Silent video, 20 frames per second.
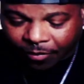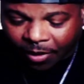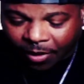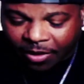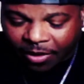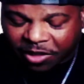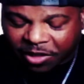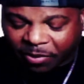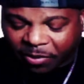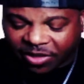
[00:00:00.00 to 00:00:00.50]

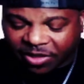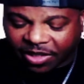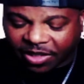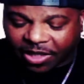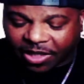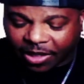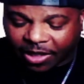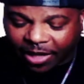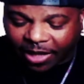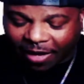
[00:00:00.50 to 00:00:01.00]
this person
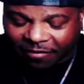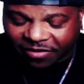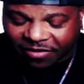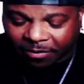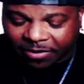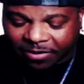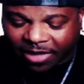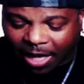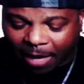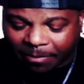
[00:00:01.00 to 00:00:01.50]
could have some
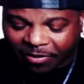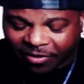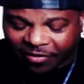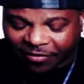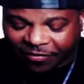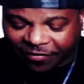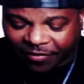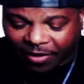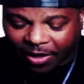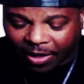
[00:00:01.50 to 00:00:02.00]
type
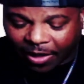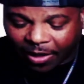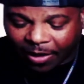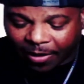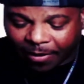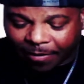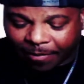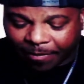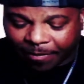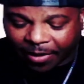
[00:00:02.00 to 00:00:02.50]

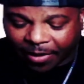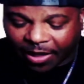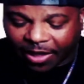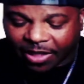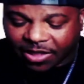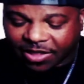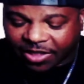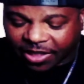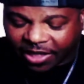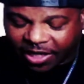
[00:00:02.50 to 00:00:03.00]
of
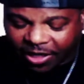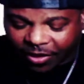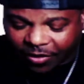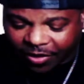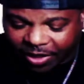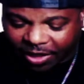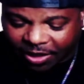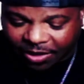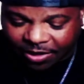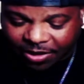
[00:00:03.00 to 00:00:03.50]

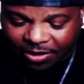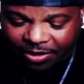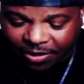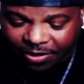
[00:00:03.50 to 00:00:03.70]
insecurities.